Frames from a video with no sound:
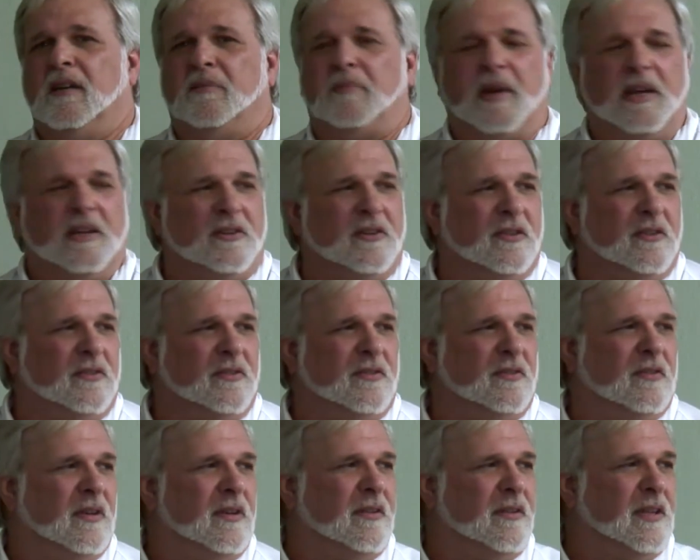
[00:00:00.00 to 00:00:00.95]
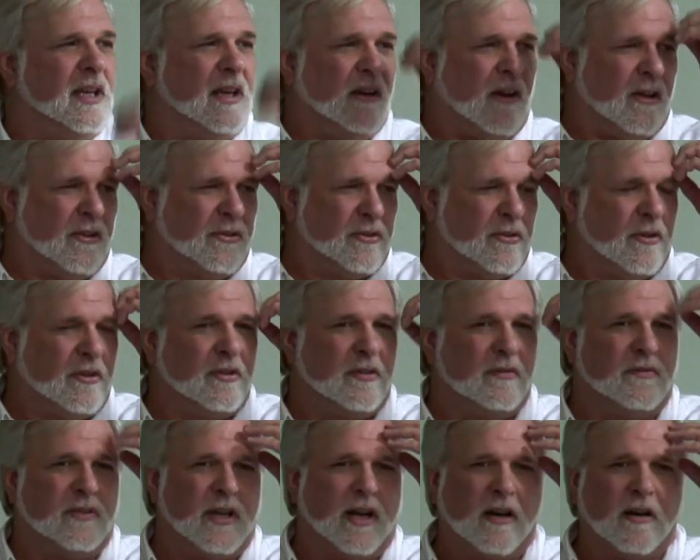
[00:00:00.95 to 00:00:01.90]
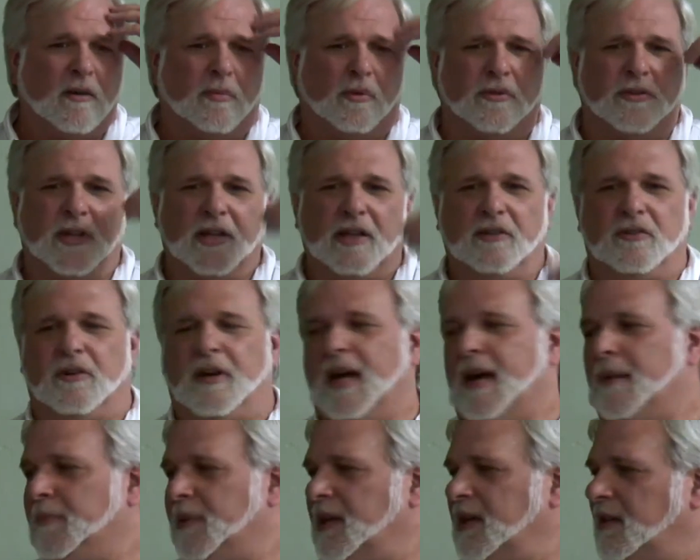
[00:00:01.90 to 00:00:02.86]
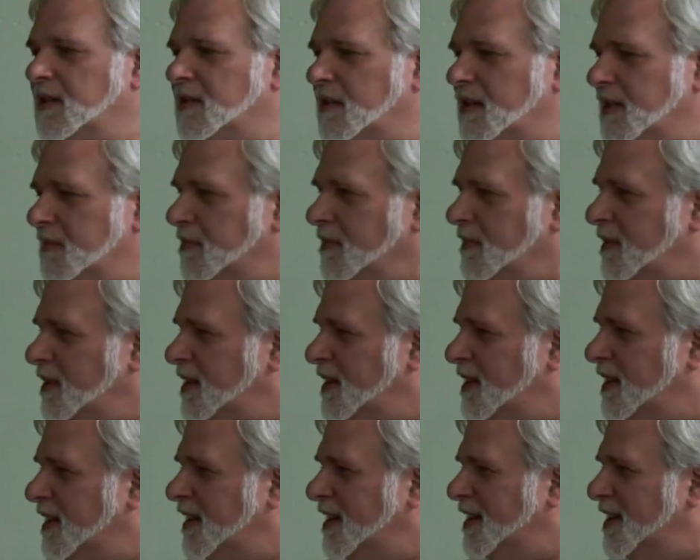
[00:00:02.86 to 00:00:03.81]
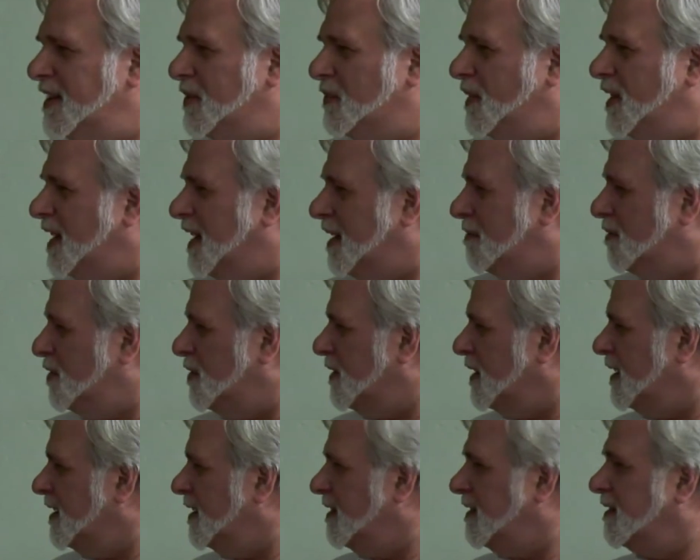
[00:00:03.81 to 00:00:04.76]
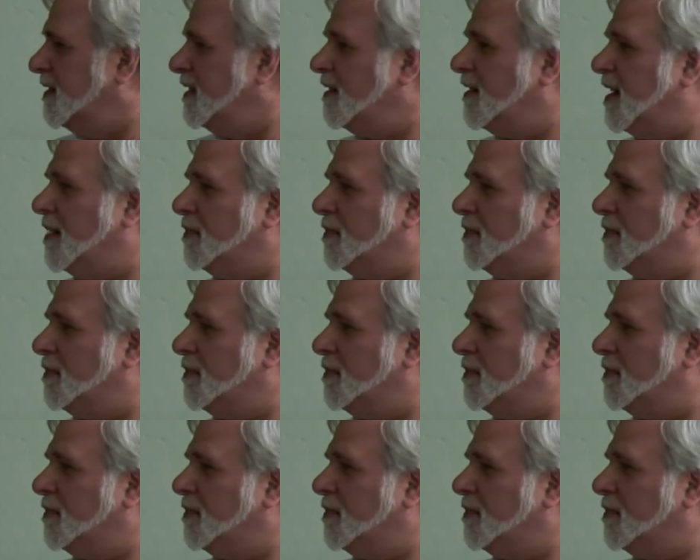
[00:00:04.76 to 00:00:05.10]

patients think all sorts of terrible things are happening to them when I'm doing their